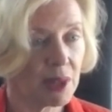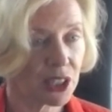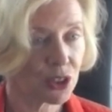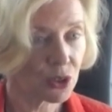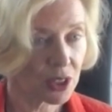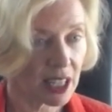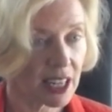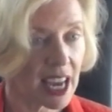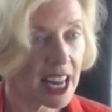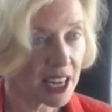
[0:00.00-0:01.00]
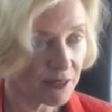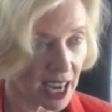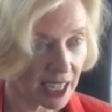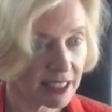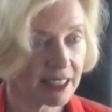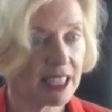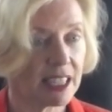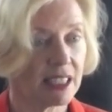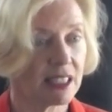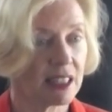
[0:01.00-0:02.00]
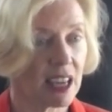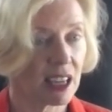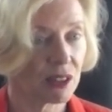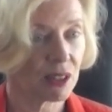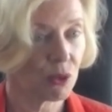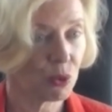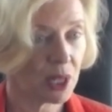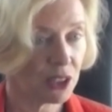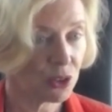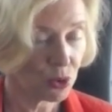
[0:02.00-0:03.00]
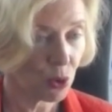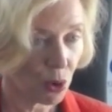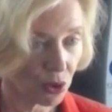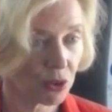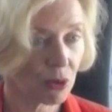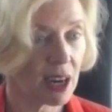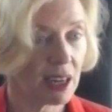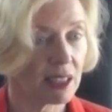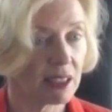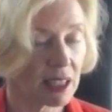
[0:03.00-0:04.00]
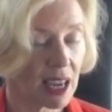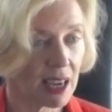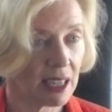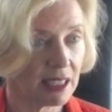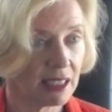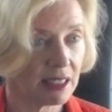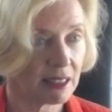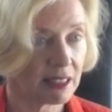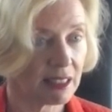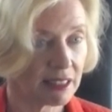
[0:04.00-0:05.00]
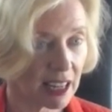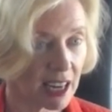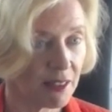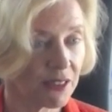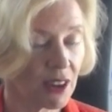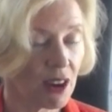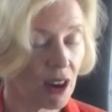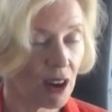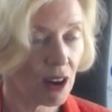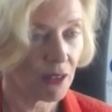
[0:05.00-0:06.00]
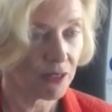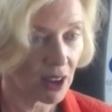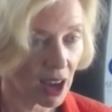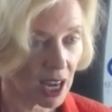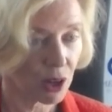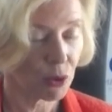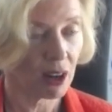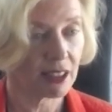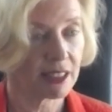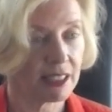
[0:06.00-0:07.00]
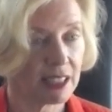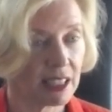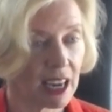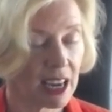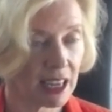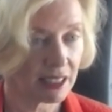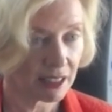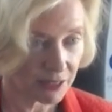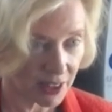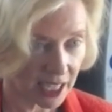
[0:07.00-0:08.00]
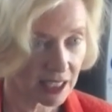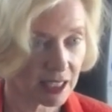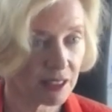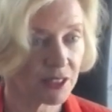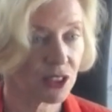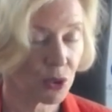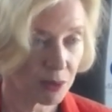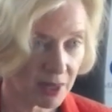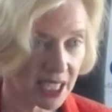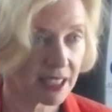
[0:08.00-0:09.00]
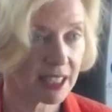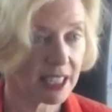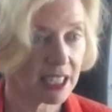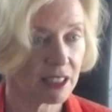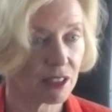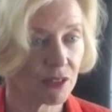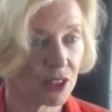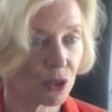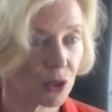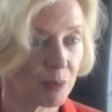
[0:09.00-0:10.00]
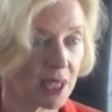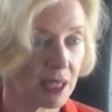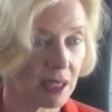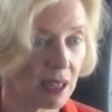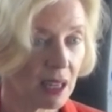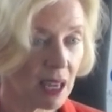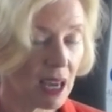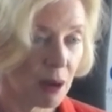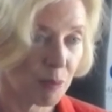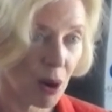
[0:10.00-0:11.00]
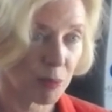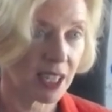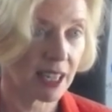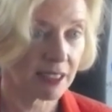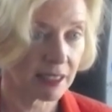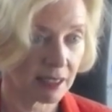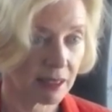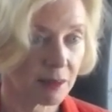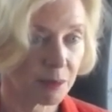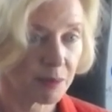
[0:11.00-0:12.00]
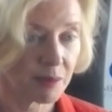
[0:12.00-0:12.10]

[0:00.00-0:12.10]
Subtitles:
make sure that any vaccine that we do authorize is safe, of high quality, and effective, so it meets the needs of the European population.